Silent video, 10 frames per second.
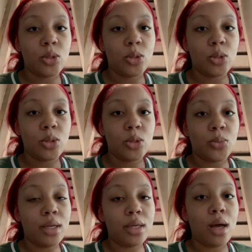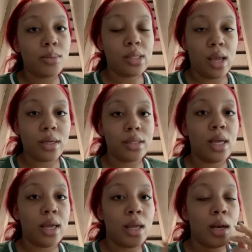Bring upstairs and
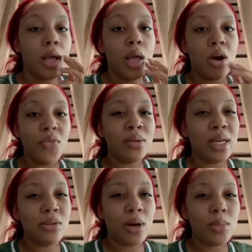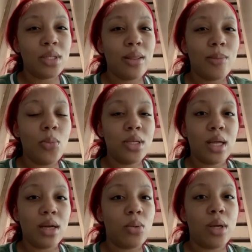hopefully don't take too long to put together. I'm hoping it's like a quick
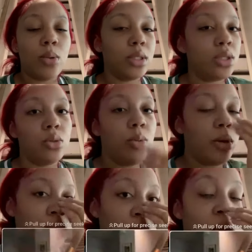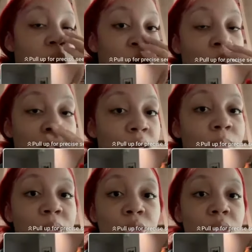one too. We're gonna see. I know one thing, this mattress
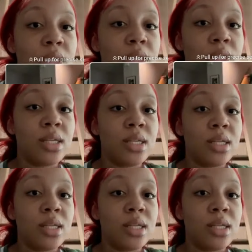is oh,